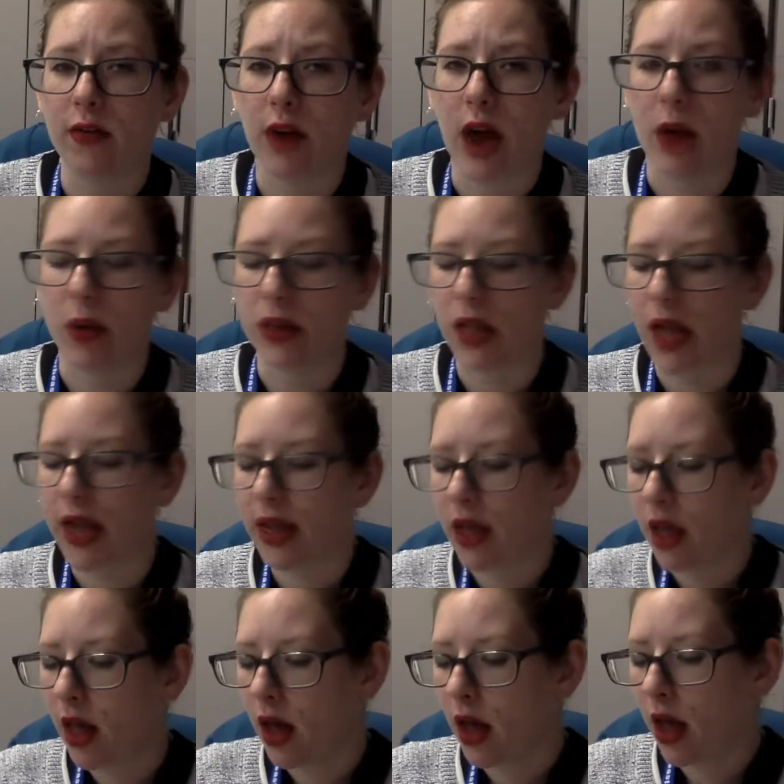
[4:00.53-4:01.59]
for I would like.
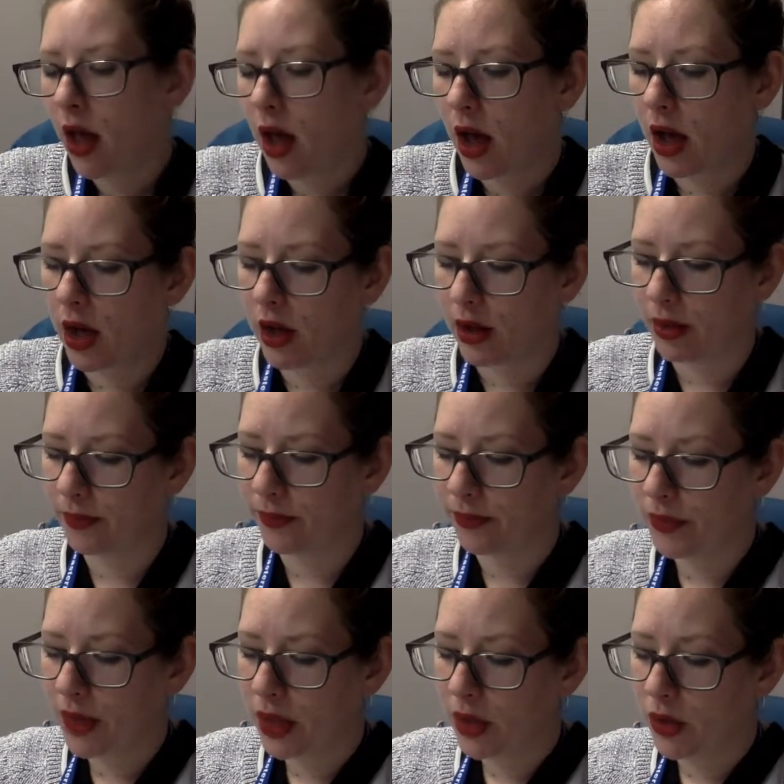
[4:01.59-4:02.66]

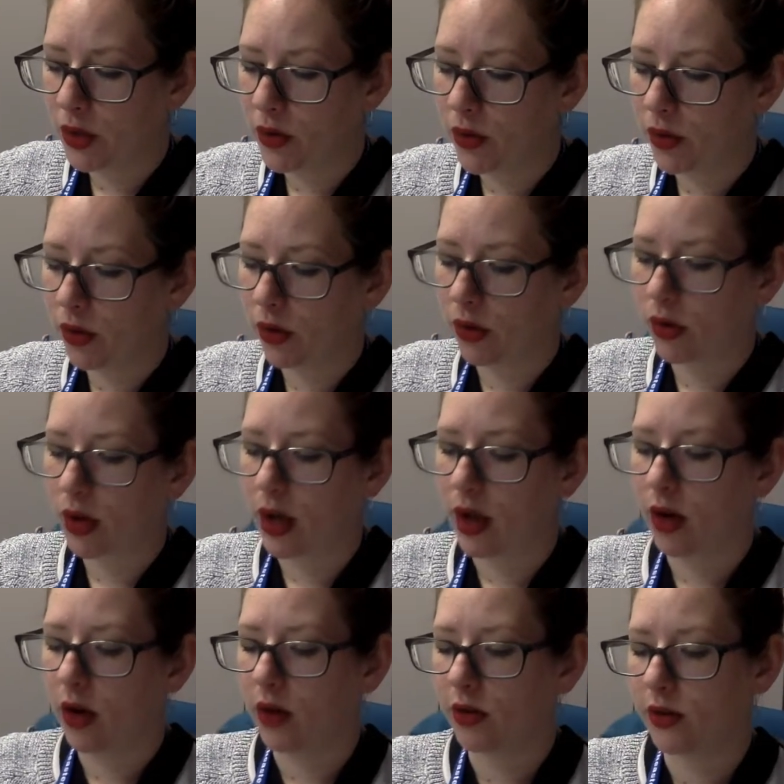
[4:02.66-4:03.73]
You can
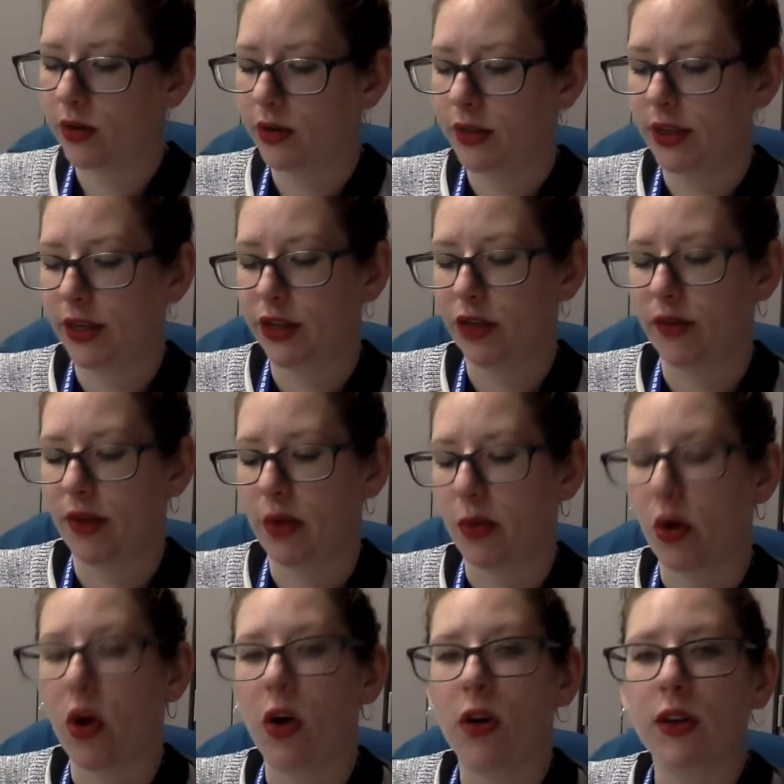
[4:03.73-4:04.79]
also say je vais
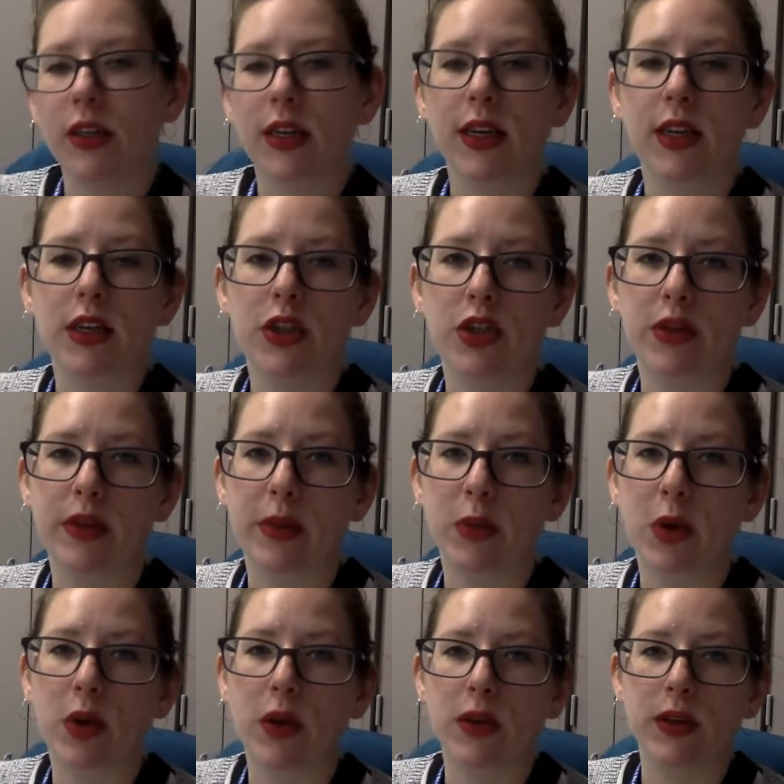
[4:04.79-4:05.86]
prendre
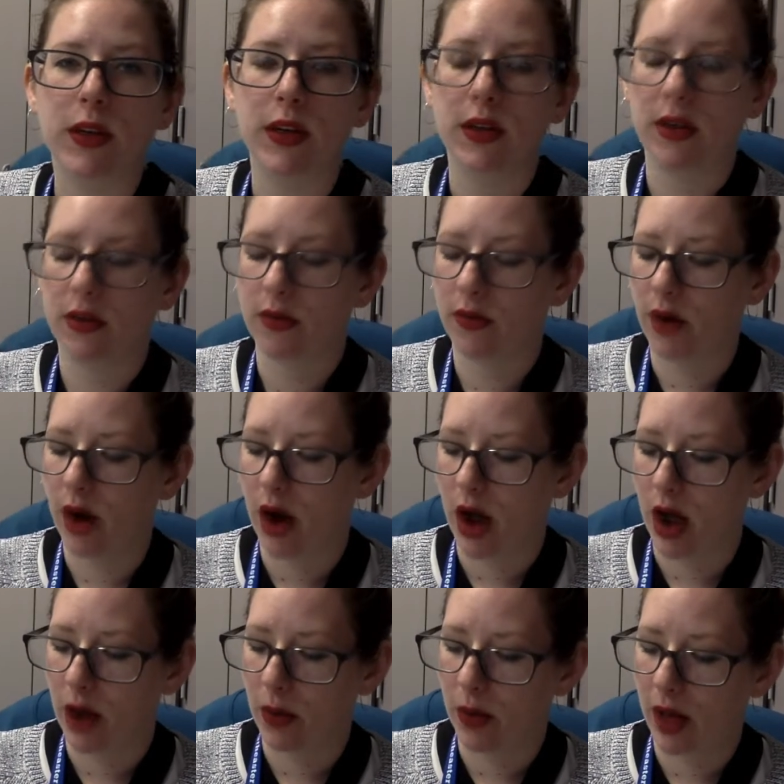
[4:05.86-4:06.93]
for
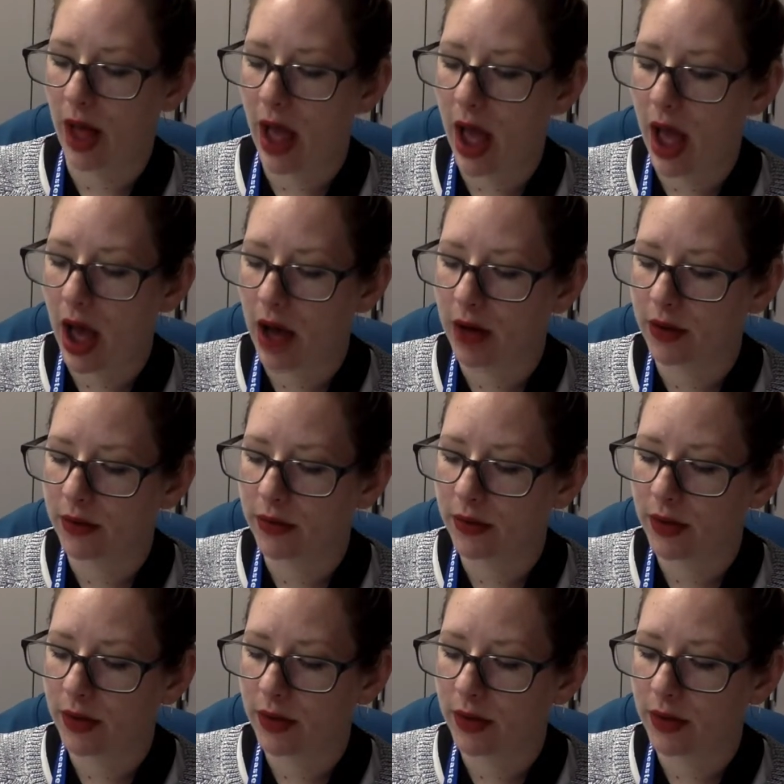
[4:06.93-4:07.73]
I will have.